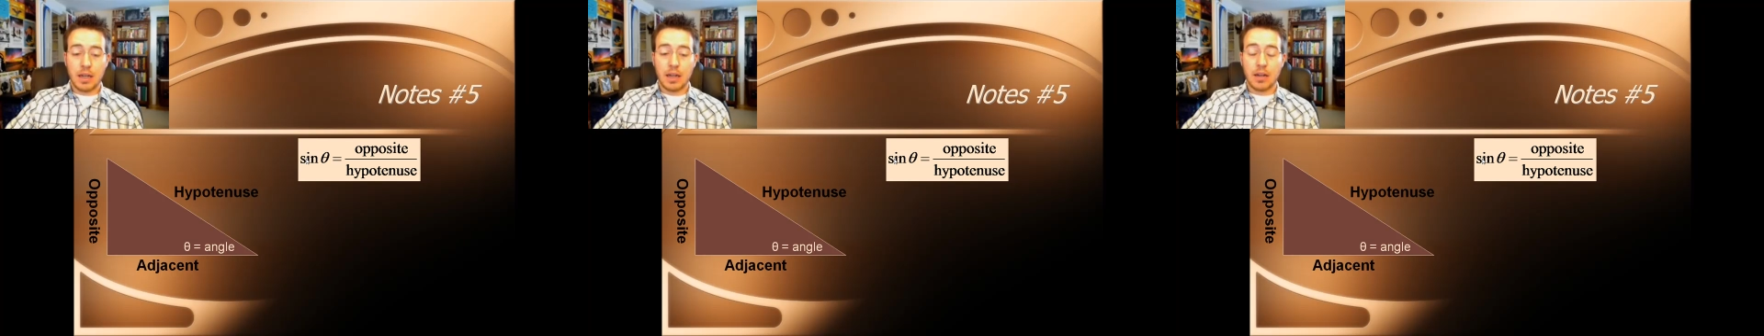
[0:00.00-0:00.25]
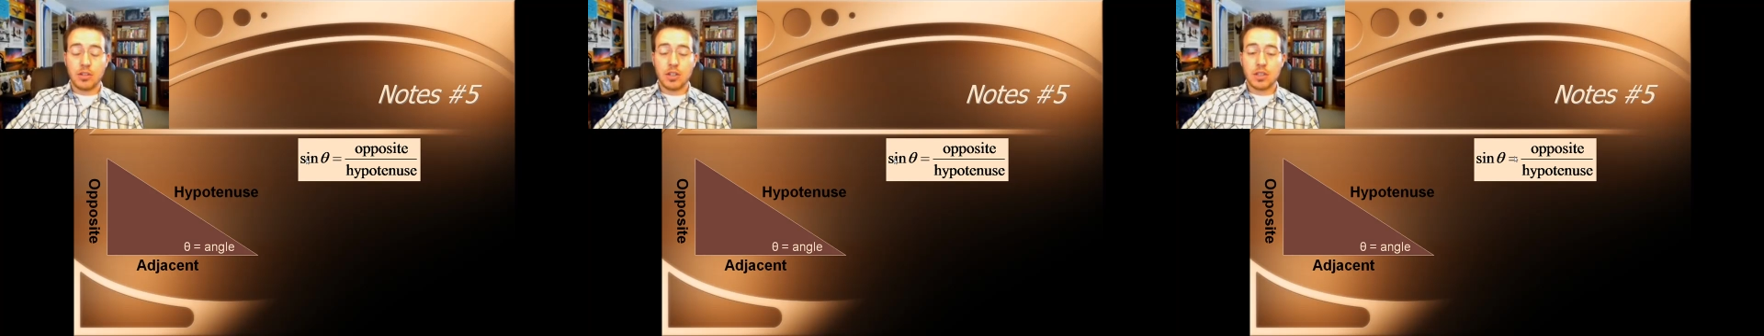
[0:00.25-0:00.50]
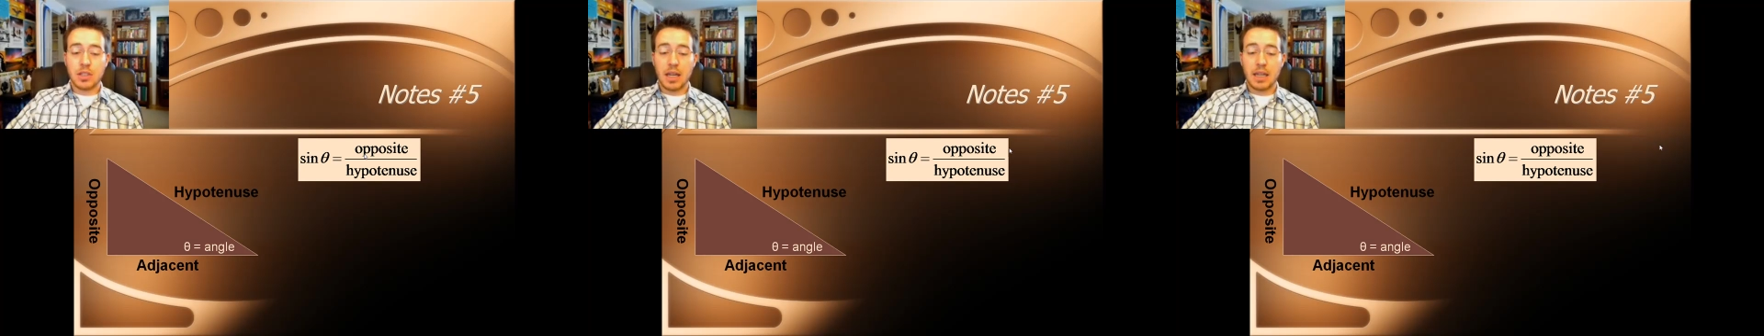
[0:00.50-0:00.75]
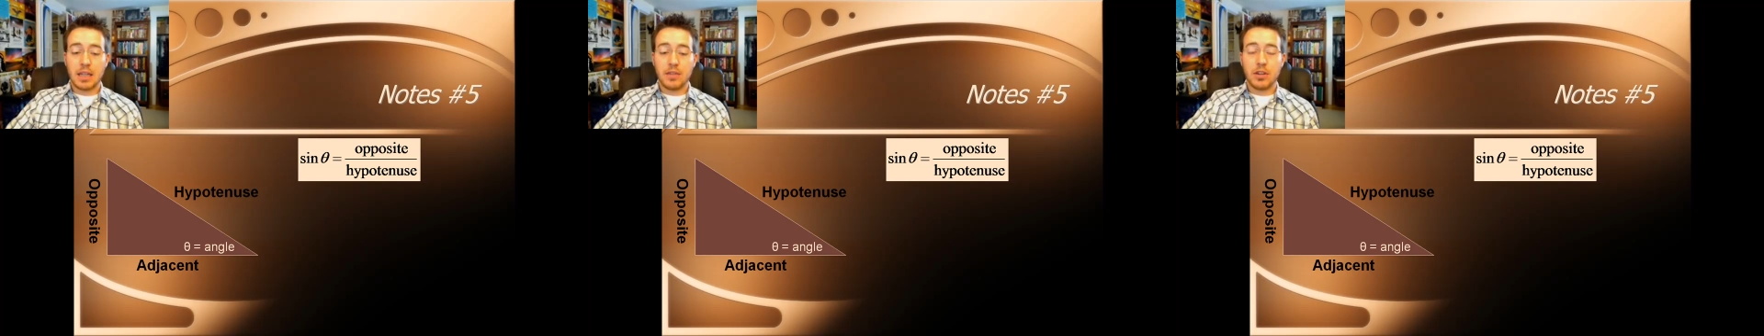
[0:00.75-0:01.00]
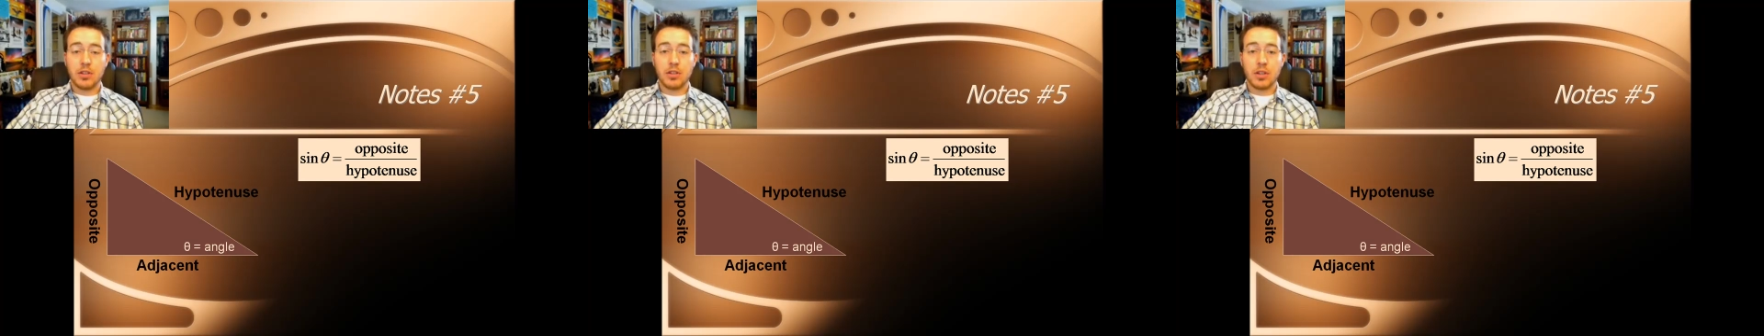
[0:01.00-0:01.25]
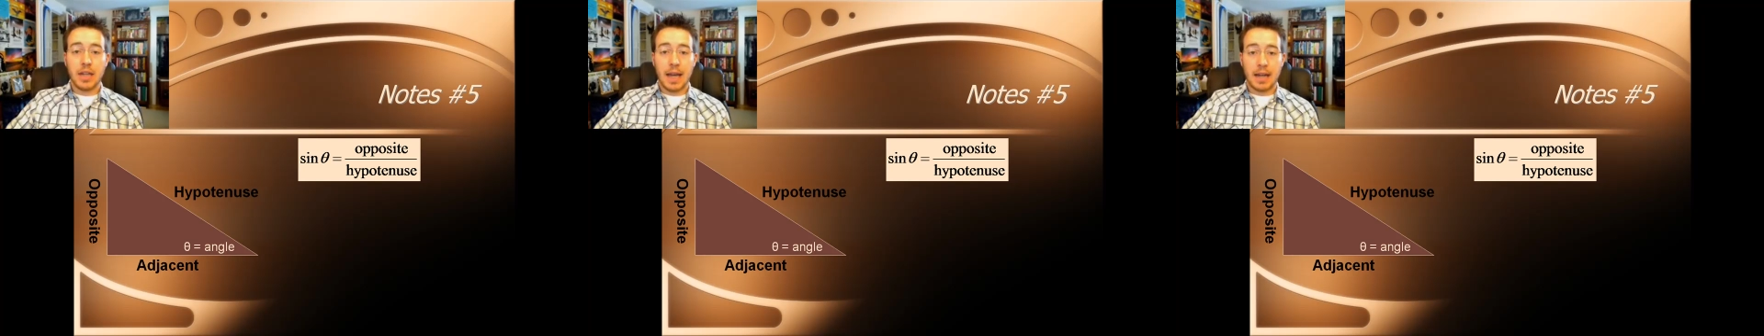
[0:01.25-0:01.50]
Now, just like if you're
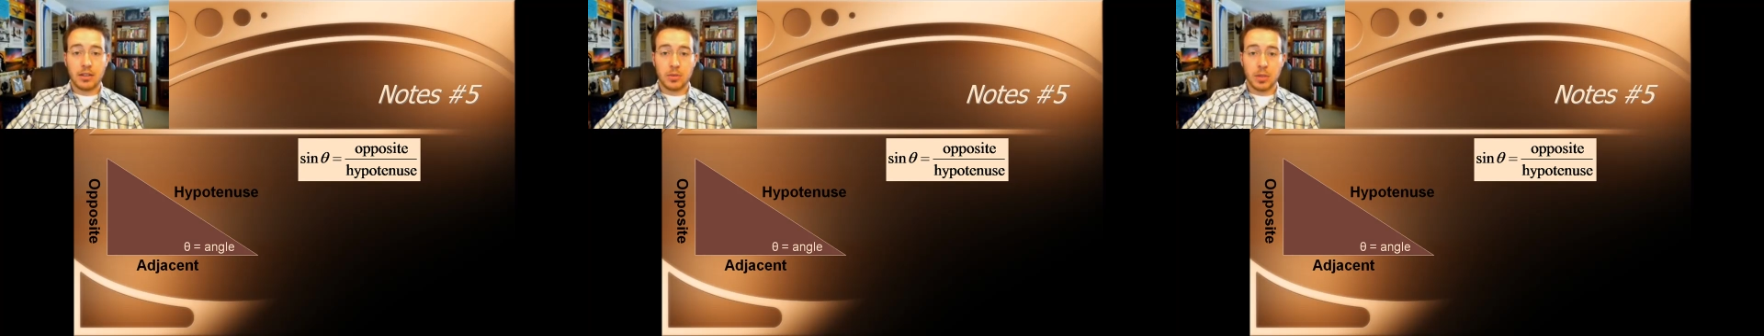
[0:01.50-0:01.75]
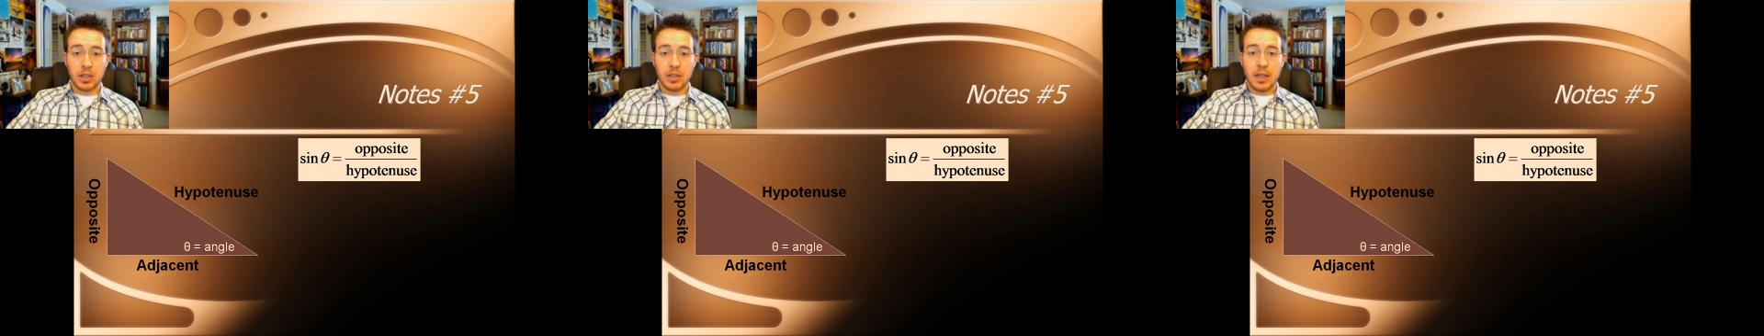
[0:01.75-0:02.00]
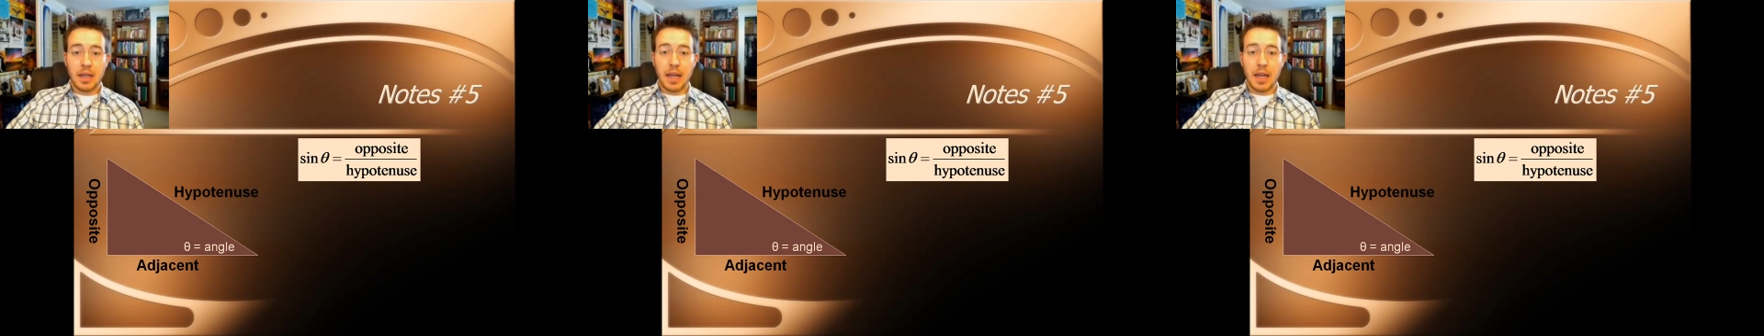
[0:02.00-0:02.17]
doing algebra